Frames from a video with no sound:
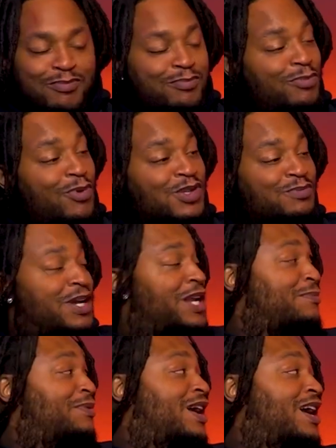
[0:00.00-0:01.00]
sports
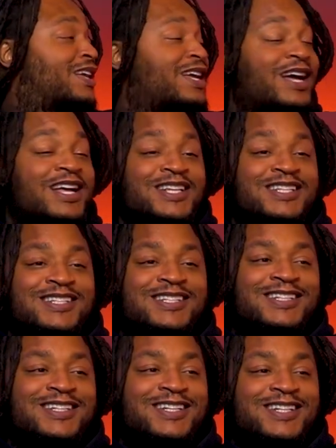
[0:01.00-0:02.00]
betting podcast,
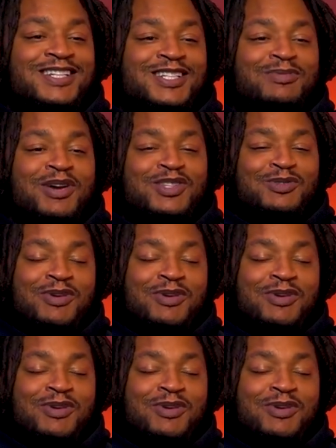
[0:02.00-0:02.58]
sponsored